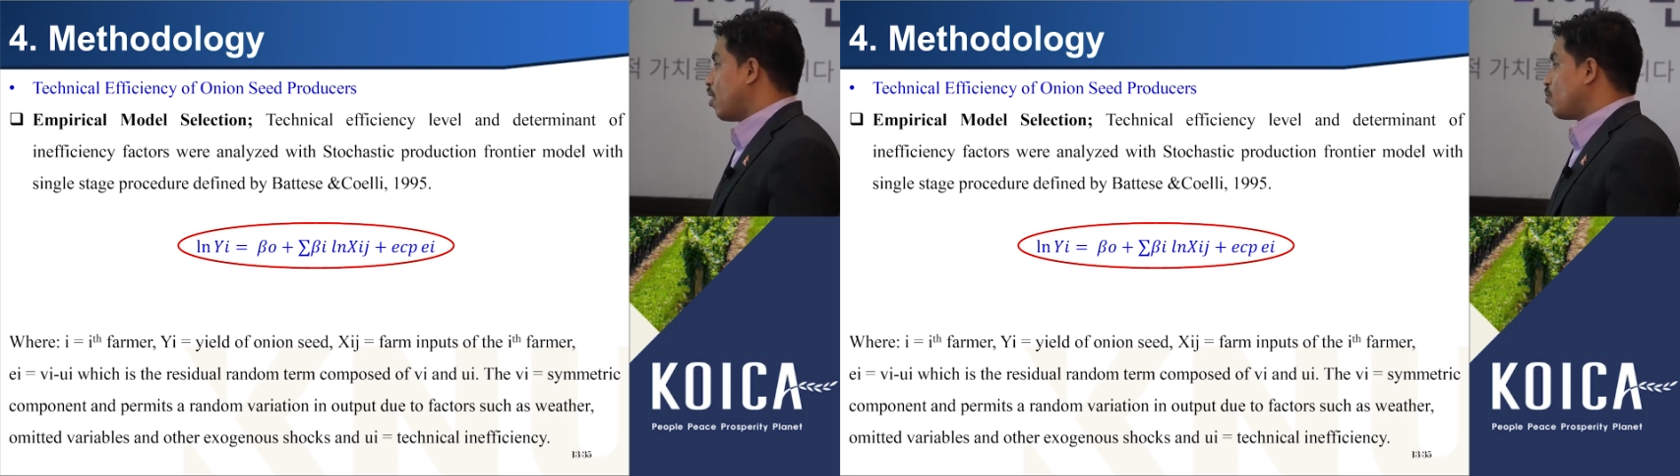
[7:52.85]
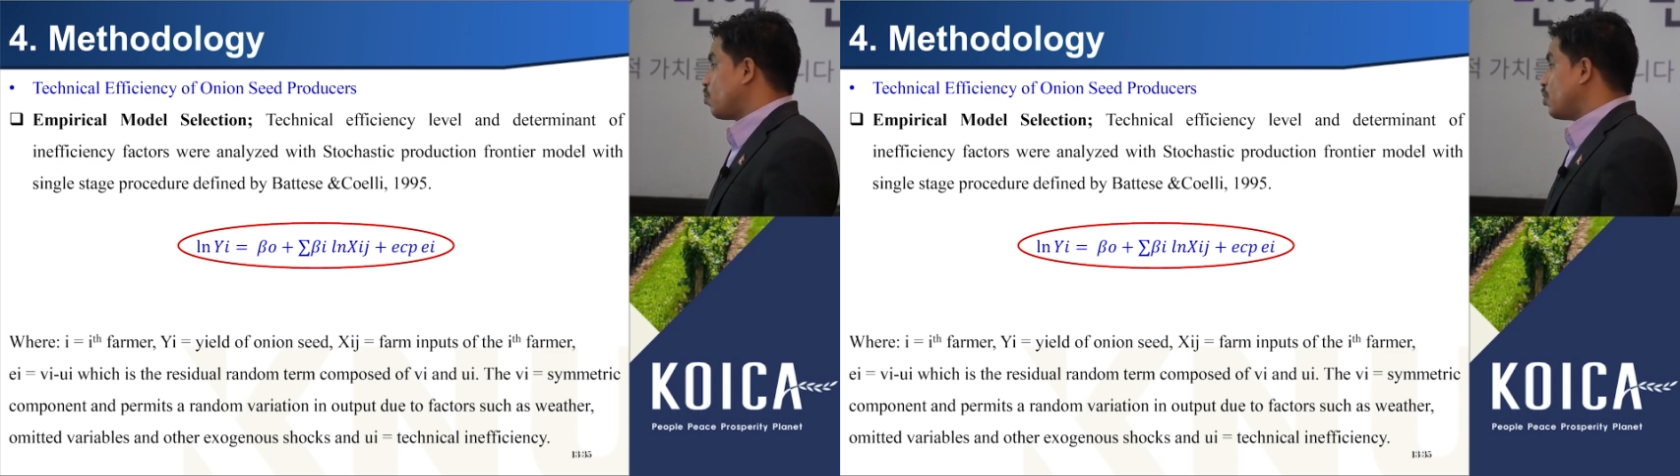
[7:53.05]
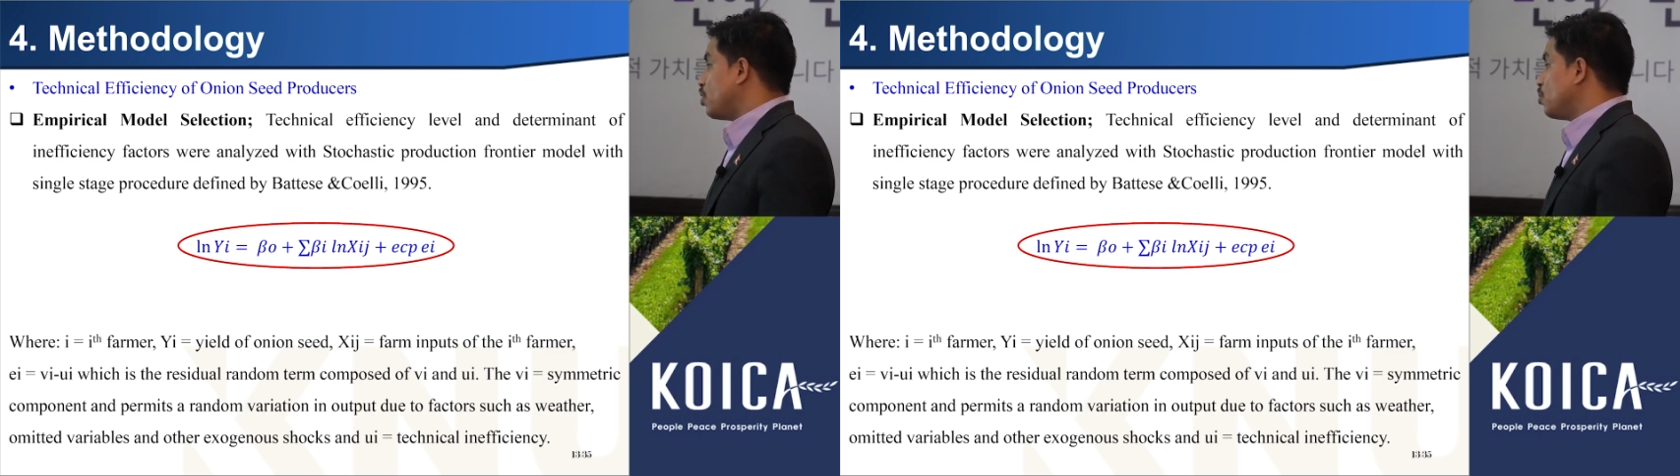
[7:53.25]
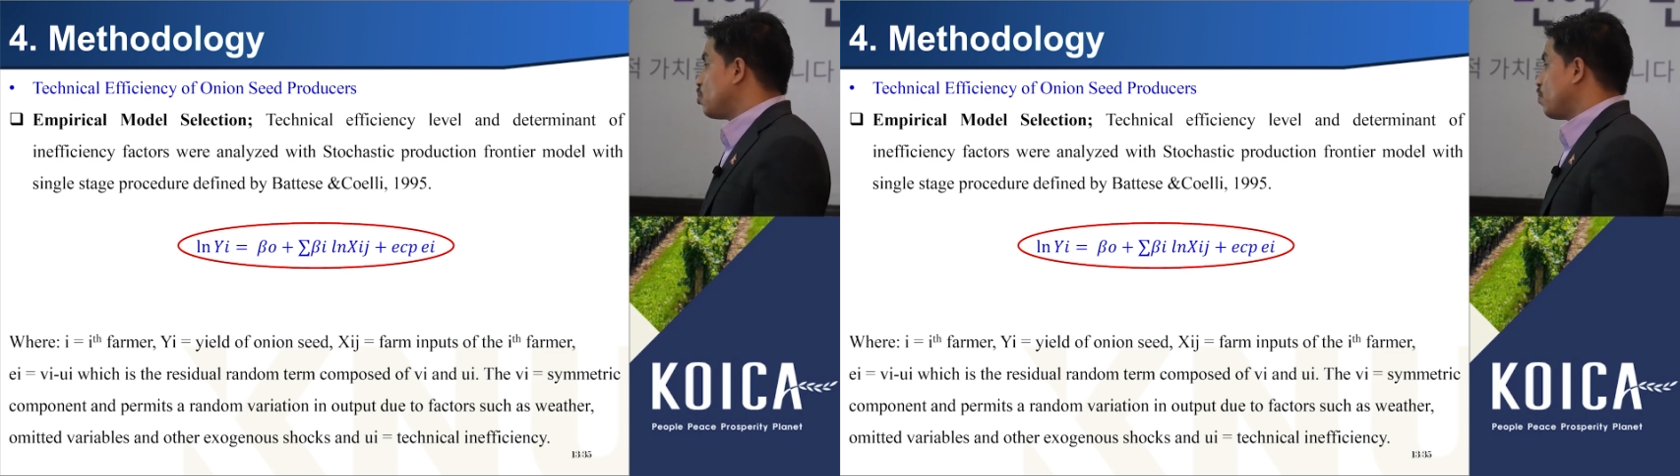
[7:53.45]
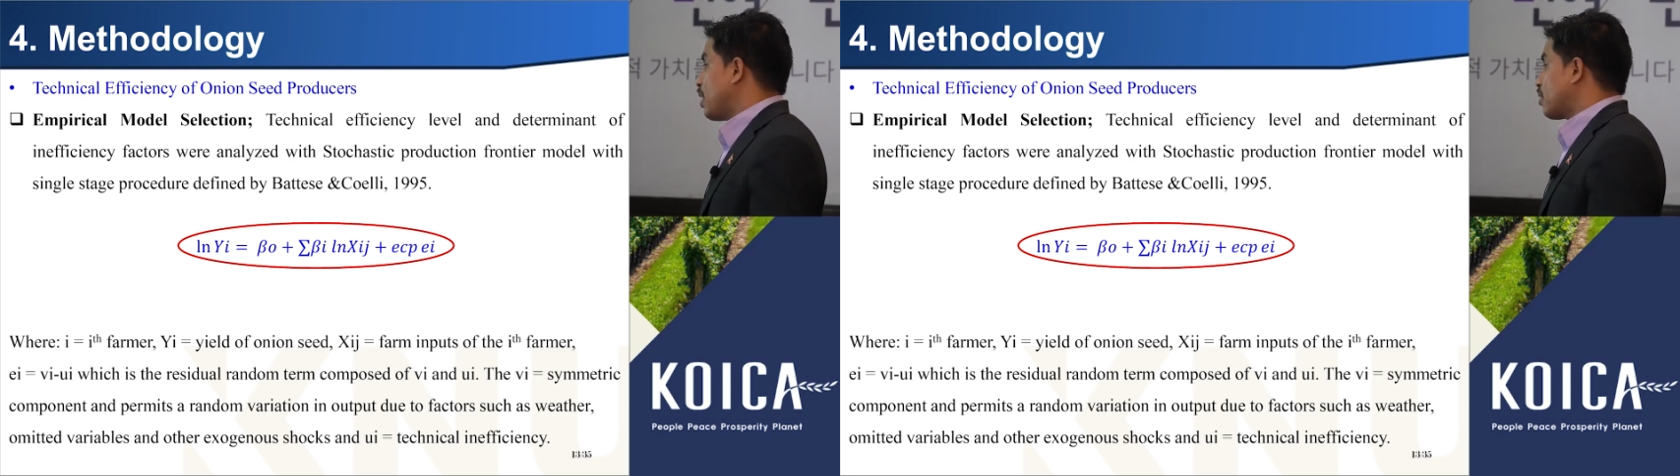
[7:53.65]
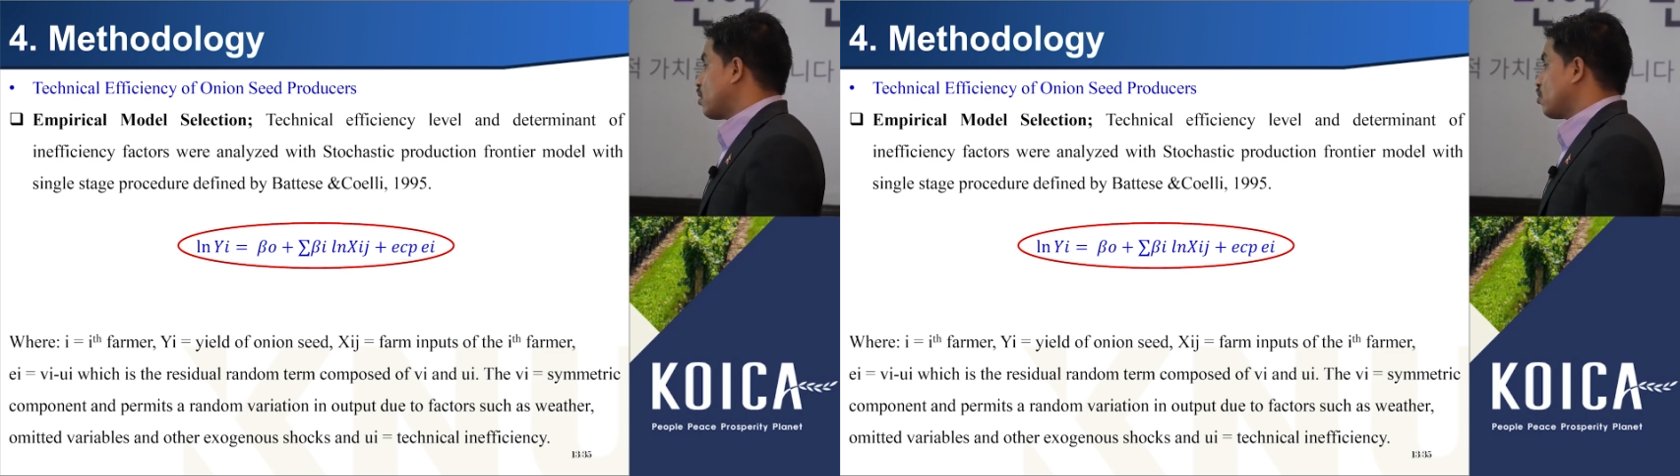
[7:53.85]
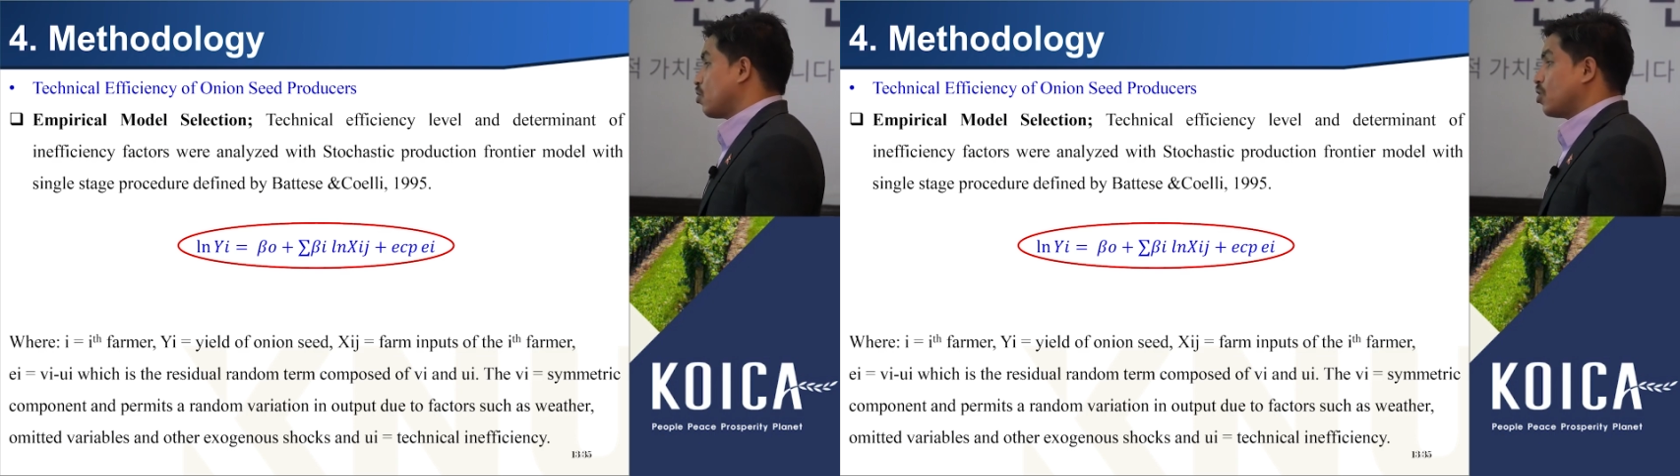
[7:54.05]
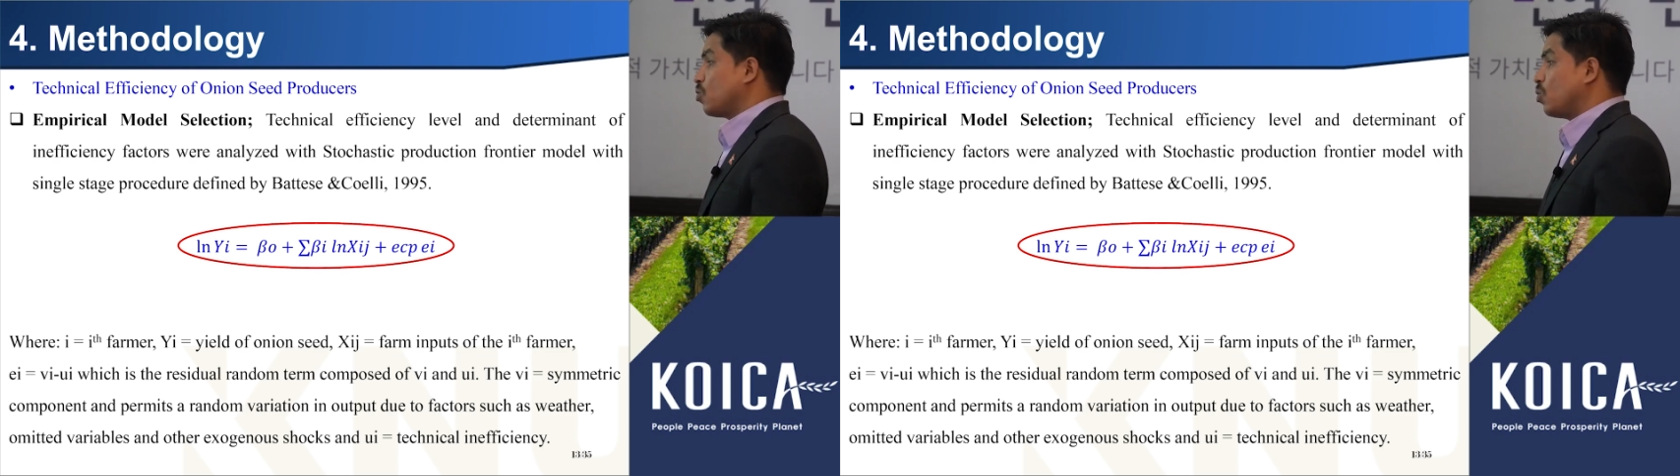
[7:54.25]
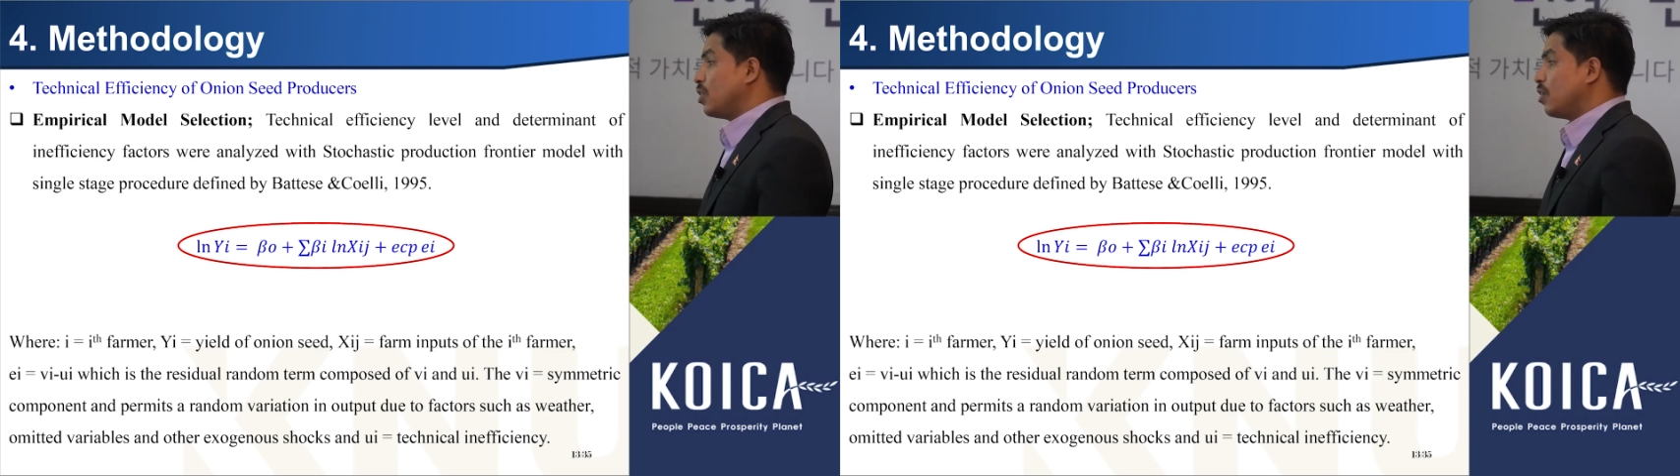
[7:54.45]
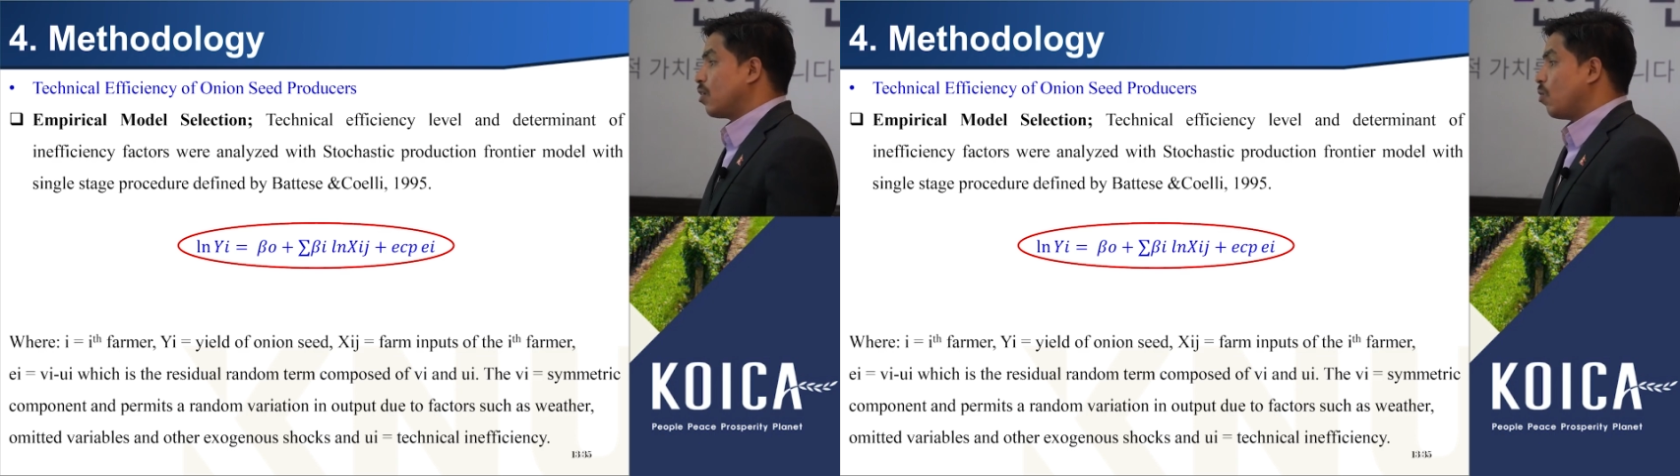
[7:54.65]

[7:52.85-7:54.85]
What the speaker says: output due to factors such as weather,